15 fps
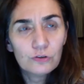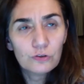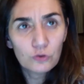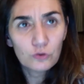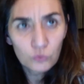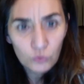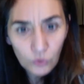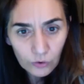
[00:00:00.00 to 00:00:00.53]

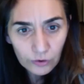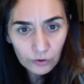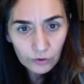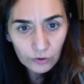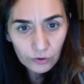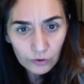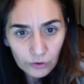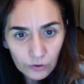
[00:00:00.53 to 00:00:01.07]
New York,
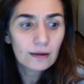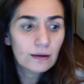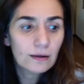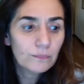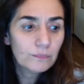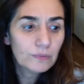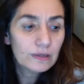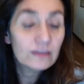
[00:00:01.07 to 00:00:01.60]

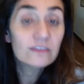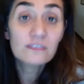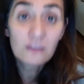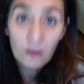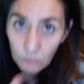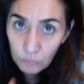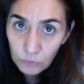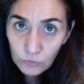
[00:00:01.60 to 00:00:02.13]

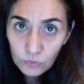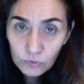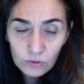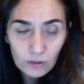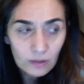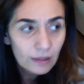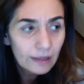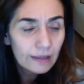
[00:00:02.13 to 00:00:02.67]

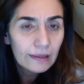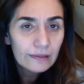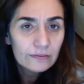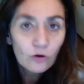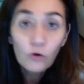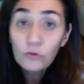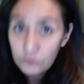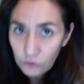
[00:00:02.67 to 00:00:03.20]
Istanbul, and
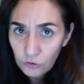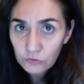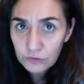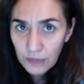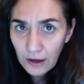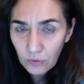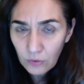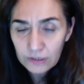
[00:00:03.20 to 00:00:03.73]
also
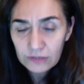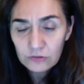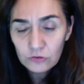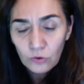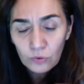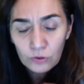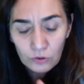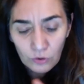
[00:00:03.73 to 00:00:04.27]
now in
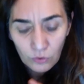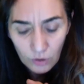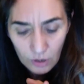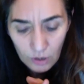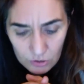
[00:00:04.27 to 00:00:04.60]
Tokyo.